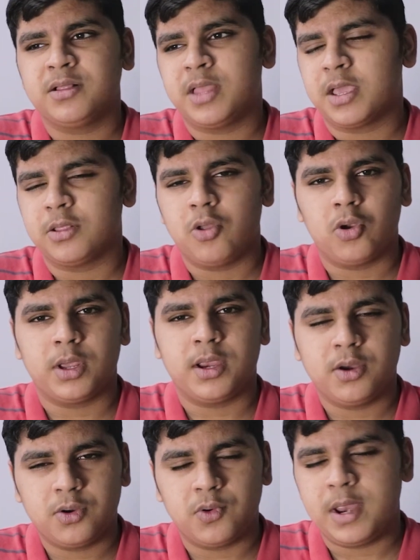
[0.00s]
like a lot of
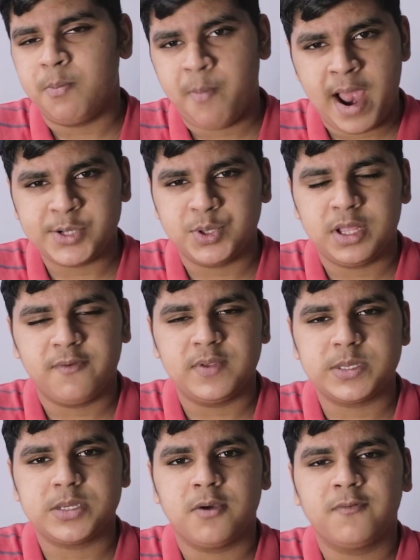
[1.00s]
great battery life and
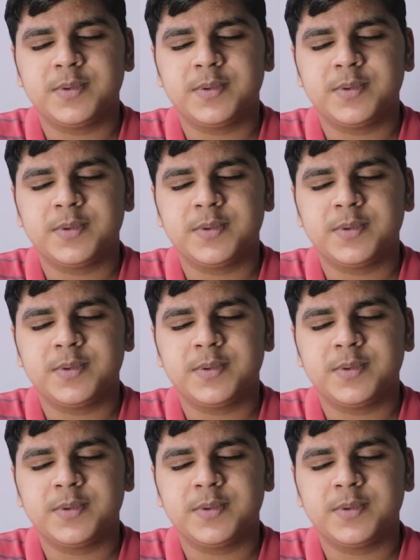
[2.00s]
stuff.